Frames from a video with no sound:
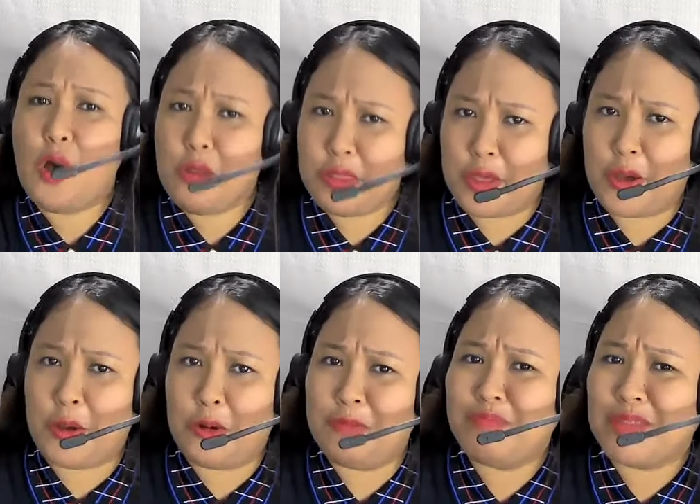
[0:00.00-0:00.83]

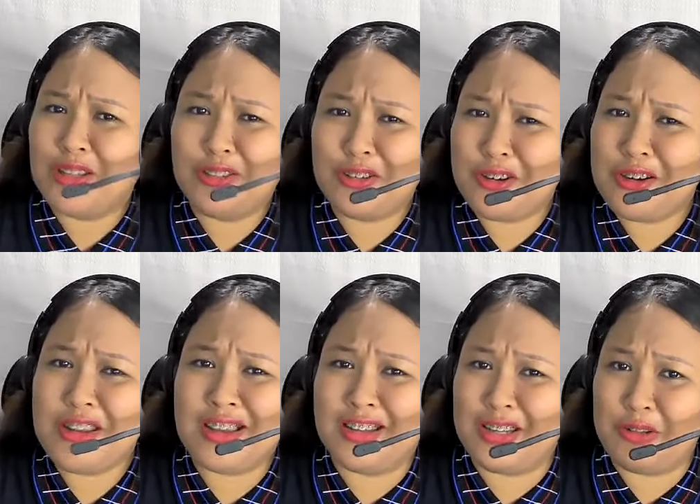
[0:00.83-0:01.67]
Although
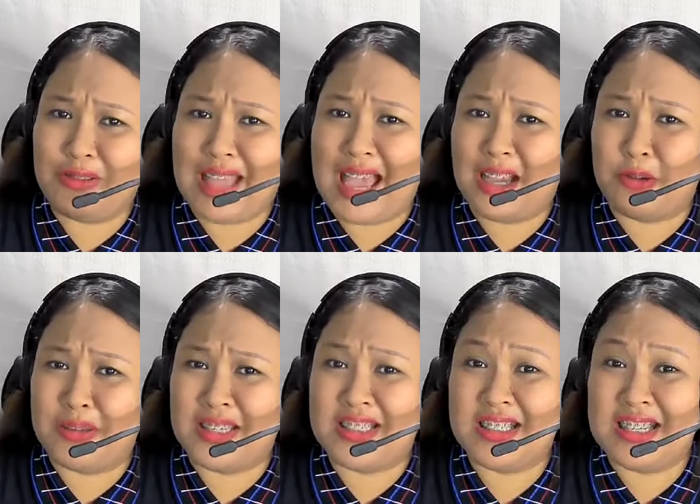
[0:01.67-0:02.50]
learning a new
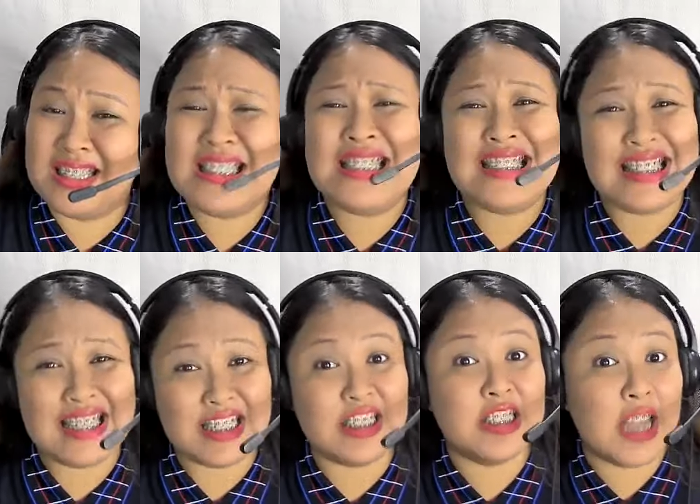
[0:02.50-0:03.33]
language is
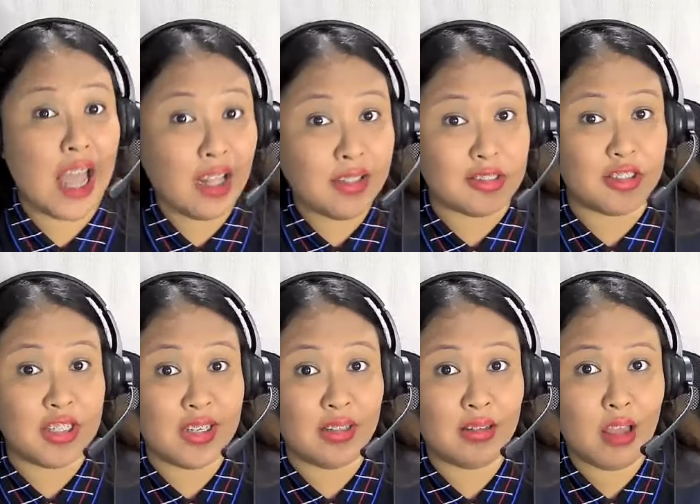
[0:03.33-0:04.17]
indeed
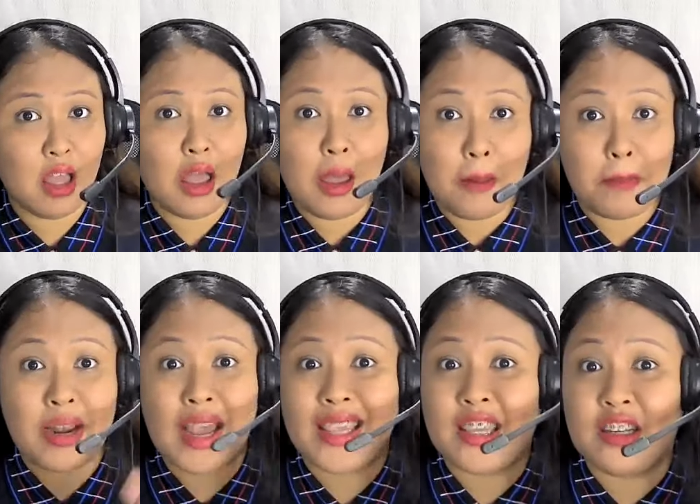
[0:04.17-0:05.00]
challenging,
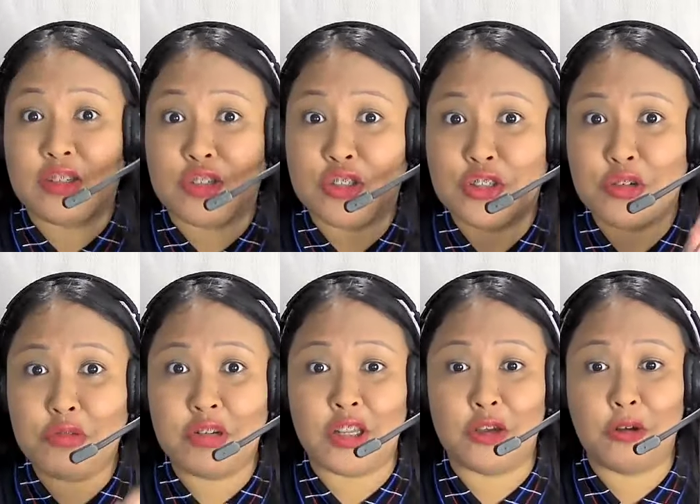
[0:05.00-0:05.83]
but I can
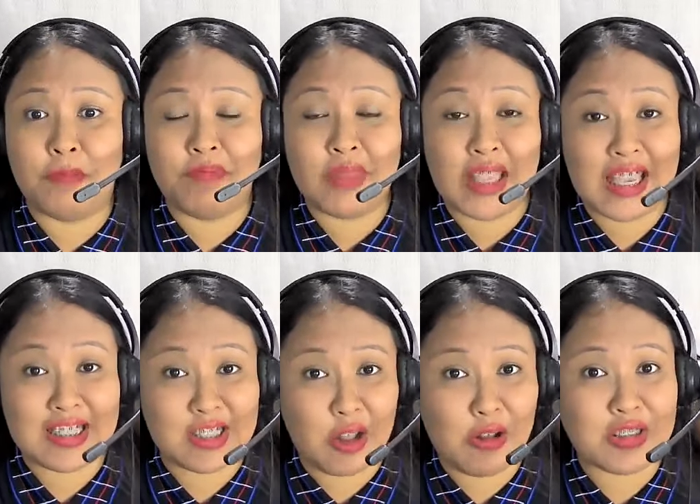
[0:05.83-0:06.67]
assure you
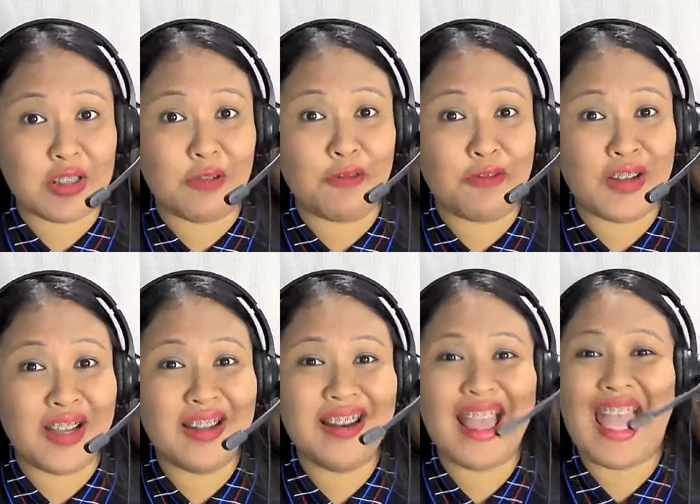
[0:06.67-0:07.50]
it's so
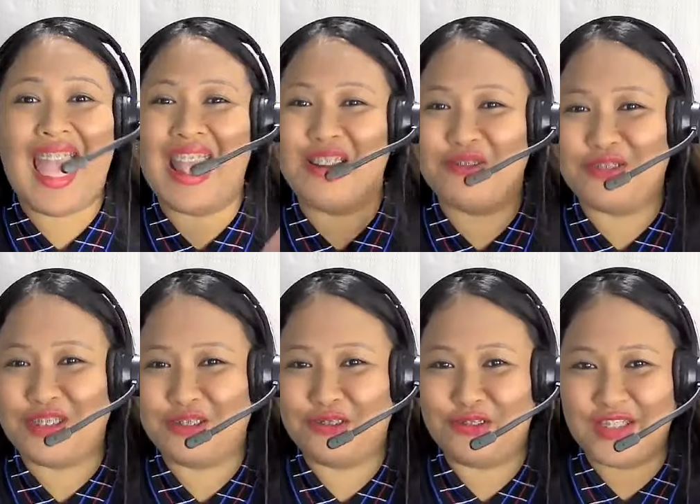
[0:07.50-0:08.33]
fun and
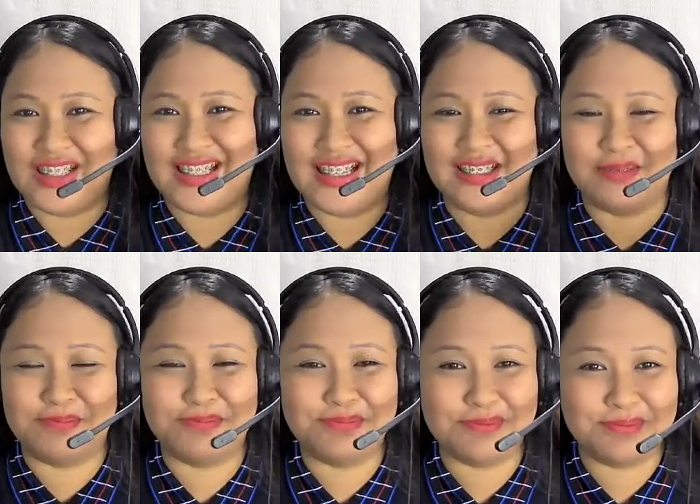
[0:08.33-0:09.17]
fulfilling.